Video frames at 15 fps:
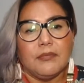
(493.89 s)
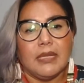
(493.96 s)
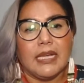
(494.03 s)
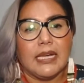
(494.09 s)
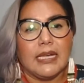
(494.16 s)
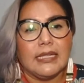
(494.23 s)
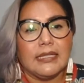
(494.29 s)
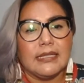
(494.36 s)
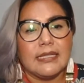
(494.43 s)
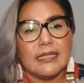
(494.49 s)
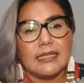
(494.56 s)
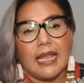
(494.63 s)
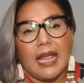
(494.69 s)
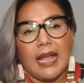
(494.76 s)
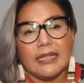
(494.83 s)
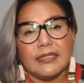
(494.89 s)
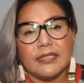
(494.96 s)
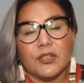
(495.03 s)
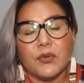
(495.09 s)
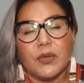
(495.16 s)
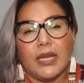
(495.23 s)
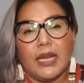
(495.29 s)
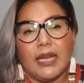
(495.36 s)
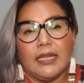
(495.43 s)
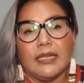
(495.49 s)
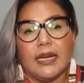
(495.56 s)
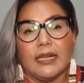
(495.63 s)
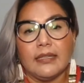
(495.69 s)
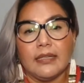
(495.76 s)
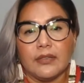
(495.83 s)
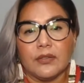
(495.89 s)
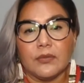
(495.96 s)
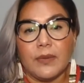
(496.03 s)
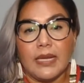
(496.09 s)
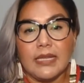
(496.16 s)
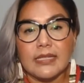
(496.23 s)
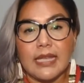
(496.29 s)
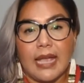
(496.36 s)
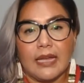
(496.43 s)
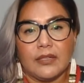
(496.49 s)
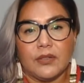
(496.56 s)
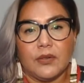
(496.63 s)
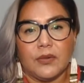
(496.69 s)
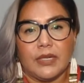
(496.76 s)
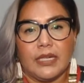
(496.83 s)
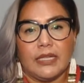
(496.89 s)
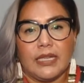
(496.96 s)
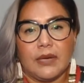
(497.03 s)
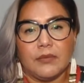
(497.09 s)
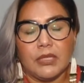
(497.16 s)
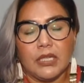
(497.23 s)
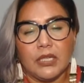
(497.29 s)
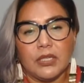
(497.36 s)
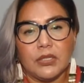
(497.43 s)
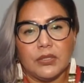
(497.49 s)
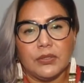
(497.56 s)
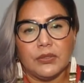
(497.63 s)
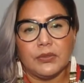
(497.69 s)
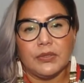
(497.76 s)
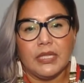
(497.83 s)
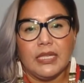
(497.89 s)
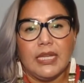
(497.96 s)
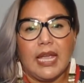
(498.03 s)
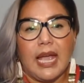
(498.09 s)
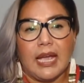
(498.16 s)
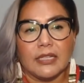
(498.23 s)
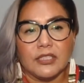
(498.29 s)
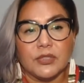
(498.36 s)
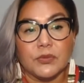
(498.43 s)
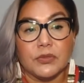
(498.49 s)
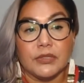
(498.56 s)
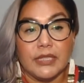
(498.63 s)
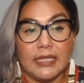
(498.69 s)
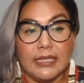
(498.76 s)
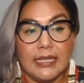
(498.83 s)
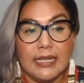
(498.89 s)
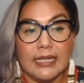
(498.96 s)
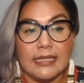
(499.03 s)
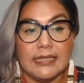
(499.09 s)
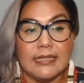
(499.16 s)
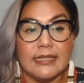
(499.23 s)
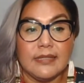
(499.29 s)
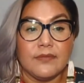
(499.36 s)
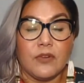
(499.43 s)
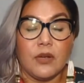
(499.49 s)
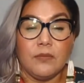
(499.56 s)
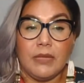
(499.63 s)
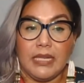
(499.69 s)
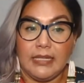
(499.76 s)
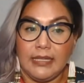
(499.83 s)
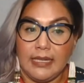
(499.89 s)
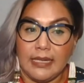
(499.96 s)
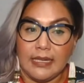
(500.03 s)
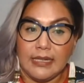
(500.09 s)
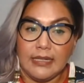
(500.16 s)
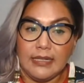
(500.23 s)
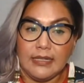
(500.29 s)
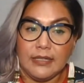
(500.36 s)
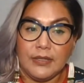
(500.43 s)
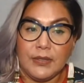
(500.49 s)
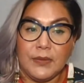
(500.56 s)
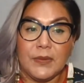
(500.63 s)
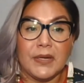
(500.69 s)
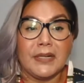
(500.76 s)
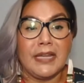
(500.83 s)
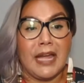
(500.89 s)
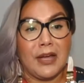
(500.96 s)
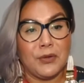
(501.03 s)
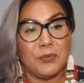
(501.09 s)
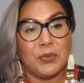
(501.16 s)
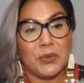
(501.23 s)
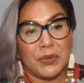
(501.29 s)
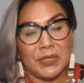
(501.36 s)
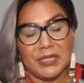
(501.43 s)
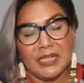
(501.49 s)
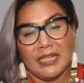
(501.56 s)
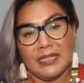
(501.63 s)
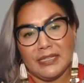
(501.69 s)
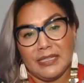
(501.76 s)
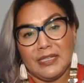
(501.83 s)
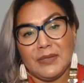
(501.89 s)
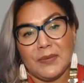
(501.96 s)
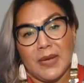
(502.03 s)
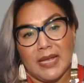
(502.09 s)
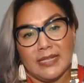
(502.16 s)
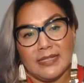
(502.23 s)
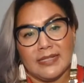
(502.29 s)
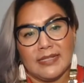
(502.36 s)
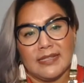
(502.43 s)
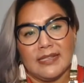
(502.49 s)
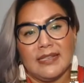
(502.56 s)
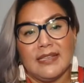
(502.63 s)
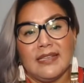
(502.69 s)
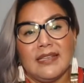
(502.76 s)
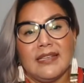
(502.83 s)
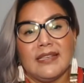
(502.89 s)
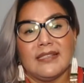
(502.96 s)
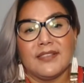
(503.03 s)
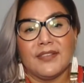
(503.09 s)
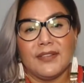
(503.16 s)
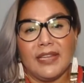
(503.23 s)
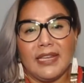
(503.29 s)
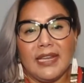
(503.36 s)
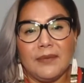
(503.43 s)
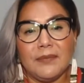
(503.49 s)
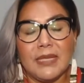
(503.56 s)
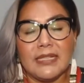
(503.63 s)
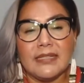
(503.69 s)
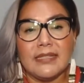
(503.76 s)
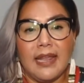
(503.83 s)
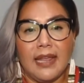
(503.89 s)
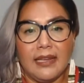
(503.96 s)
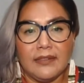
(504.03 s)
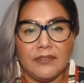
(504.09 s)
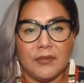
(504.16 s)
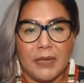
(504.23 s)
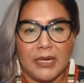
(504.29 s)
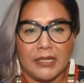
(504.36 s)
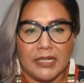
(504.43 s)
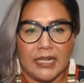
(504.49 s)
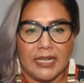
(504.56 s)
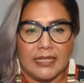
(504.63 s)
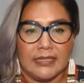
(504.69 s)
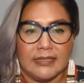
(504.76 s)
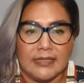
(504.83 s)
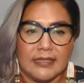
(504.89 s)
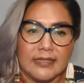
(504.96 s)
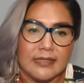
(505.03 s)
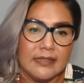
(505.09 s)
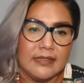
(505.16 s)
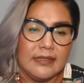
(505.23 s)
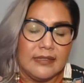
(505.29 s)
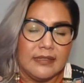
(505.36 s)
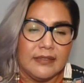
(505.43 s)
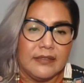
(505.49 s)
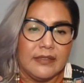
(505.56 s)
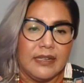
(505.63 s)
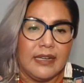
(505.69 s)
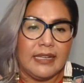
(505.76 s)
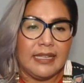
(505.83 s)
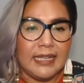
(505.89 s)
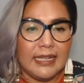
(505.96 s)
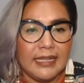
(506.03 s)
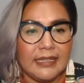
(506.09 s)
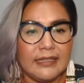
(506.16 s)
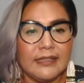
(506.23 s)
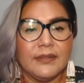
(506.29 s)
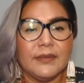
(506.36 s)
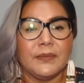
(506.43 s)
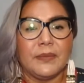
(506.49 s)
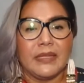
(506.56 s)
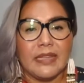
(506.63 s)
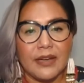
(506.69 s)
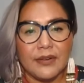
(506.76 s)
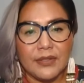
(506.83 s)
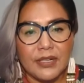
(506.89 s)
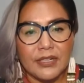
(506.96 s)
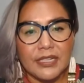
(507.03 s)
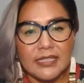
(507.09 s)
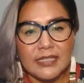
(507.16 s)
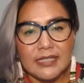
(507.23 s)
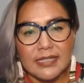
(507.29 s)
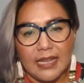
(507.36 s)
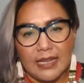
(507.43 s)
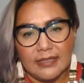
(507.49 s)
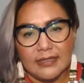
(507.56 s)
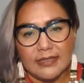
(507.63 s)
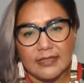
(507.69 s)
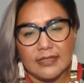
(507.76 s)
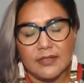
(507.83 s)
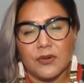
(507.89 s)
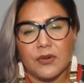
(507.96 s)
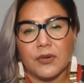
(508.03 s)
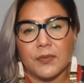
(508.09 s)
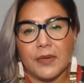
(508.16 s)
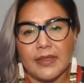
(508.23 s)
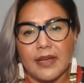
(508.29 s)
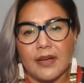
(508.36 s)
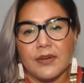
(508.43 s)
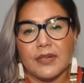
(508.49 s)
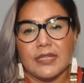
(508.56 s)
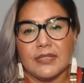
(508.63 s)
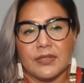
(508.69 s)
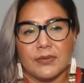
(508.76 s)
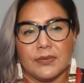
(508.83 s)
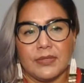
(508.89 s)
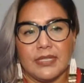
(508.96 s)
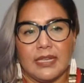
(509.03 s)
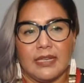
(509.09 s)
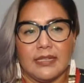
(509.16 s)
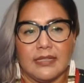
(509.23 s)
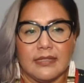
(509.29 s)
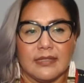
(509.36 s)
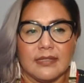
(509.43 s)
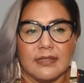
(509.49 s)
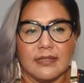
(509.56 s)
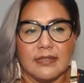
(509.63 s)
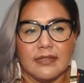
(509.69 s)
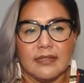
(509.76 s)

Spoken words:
because they had to create another race category that would include actual Indians from India who are now born in the US. So they named us Native Americans, again, without our consent or without consulting us.